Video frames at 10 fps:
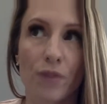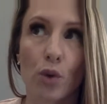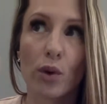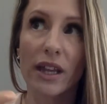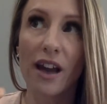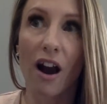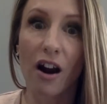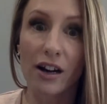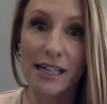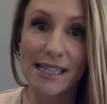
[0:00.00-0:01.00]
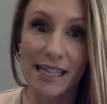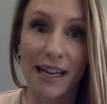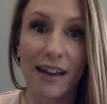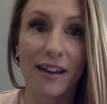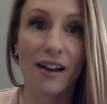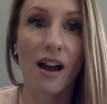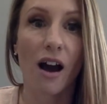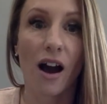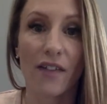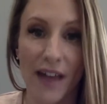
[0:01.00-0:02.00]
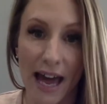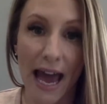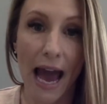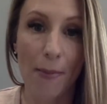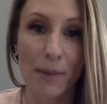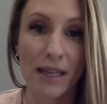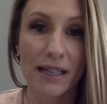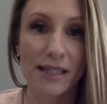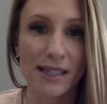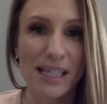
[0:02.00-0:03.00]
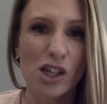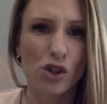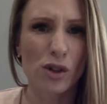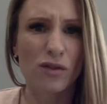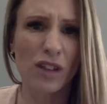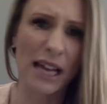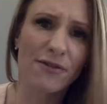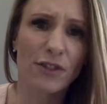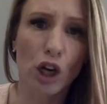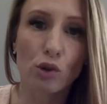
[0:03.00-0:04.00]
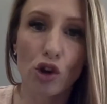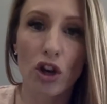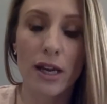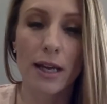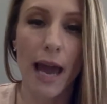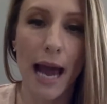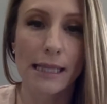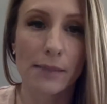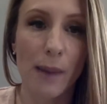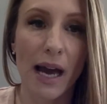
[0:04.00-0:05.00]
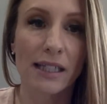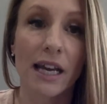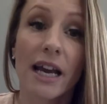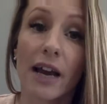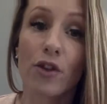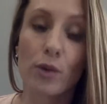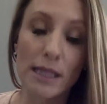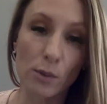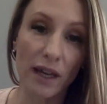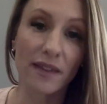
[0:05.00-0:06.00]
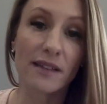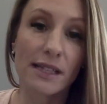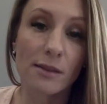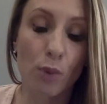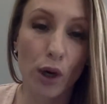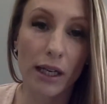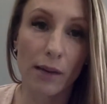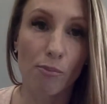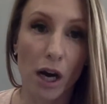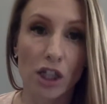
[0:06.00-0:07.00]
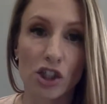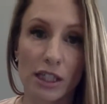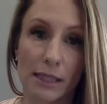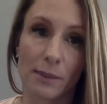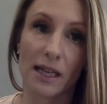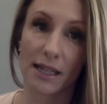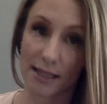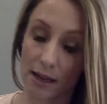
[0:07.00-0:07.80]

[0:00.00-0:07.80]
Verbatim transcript: really harness in on that happiness sort of life coaching aspect. And the reason why I think this is important in March is because,